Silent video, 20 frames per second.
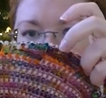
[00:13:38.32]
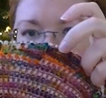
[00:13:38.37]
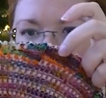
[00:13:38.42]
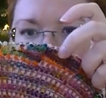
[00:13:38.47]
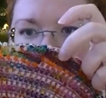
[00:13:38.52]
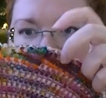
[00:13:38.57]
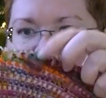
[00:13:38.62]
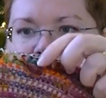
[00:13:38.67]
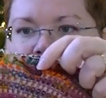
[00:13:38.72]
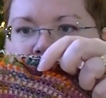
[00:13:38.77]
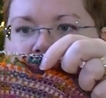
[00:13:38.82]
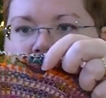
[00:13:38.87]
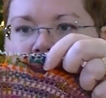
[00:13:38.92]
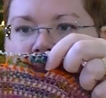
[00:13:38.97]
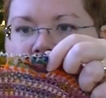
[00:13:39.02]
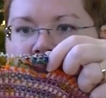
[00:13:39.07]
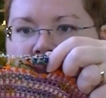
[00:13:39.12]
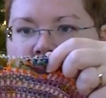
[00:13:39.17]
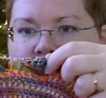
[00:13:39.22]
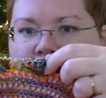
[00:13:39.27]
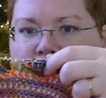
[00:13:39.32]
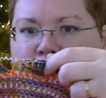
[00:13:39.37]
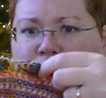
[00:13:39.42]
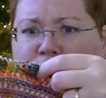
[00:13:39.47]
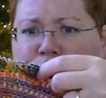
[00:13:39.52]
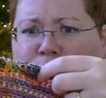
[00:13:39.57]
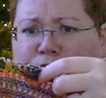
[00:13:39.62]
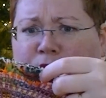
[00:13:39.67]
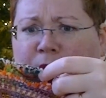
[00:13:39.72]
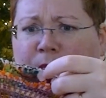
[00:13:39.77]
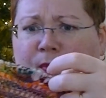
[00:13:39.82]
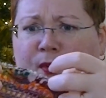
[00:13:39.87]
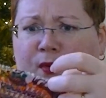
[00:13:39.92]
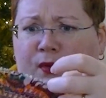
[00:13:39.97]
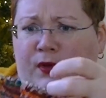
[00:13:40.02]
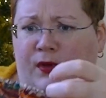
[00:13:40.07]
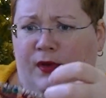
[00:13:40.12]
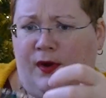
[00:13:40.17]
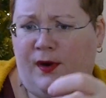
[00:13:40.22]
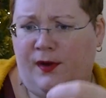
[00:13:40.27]
with like
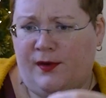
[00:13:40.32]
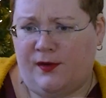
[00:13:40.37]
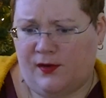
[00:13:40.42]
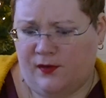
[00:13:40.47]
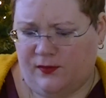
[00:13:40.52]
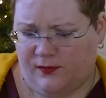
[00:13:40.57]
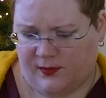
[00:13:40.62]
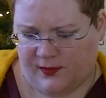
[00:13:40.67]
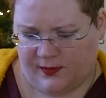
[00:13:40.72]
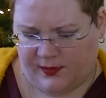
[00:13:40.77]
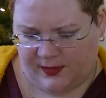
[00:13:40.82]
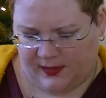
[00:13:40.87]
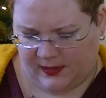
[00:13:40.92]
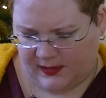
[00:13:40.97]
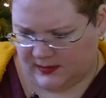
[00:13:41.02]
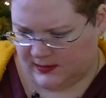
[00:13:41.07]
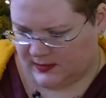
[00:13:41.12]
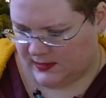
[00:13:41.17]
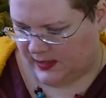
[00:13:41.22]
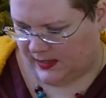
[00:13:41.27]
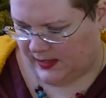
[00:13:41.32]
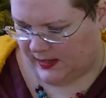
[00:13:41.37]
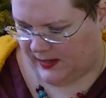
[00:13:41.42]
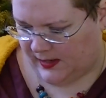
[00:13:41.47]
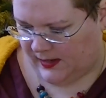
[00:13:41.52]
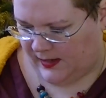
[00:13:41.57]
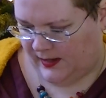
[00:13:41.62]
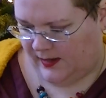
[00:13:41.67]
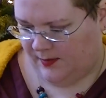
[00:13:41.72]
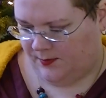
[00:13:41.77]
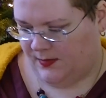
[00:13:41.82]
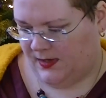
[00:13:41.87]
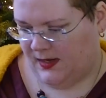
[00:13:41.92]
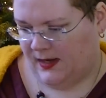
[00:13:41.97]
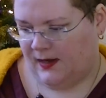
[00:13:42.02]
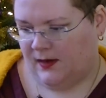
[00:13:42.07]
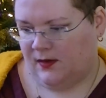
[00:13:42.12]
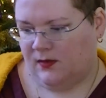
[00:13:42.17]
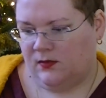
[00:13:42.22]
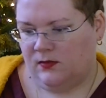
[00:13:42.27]
triple yarn over things, and I am
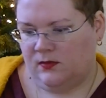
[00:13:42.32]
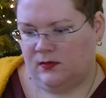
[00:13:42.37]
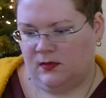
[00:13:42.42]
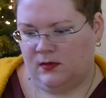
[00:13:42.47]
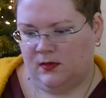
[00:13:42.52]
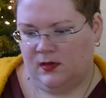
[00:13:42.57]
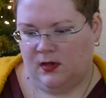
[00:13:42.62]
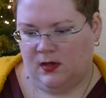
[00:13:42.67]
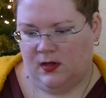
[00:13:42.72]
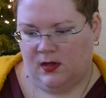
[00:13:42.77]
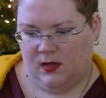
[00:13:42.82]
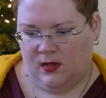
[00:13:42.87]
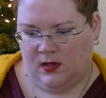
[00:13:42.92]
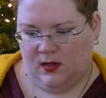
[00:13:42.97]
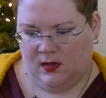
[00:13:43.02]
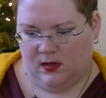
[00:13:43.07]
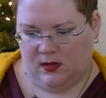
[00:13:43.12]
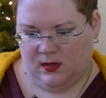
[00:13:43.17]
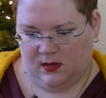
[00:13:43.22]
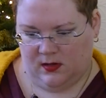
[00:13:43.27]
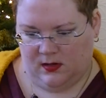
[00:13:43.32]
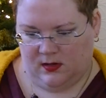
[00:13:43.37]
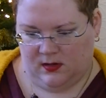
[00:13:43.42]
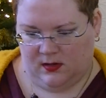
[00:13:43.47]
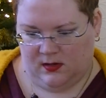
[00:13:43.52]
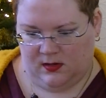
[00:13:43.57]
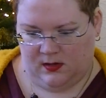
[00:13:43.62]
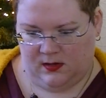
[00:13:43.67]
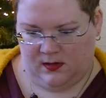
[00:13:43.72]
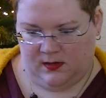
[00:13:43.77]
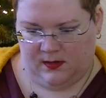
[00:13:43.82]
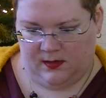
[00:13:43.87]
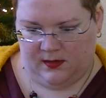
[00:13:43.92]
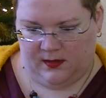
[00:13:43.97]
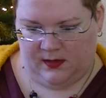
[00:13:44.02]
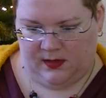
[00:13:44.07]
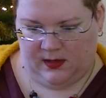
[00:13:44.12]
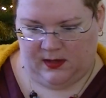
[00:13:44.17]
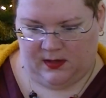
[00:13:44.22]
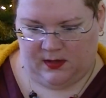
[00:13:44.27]
now on
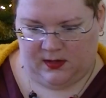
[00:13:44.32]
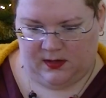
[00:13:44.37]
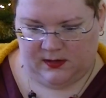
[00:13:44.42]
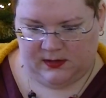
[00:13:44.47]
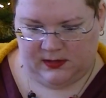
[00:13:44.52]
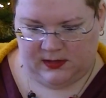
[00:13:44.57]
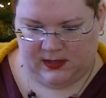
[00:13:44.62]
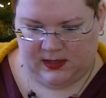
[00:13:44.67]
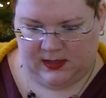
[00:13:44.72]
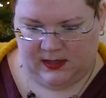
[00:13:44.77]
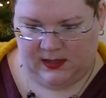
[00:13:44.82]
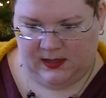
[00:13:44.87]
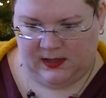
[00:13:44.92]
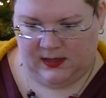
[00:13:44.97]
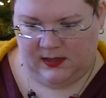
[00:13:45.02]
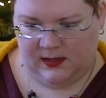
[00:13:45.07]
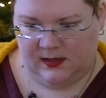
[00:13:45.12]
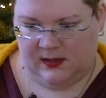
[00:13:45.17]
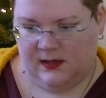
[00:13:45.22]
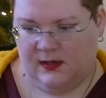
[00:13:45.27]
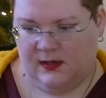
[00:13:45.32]
the other side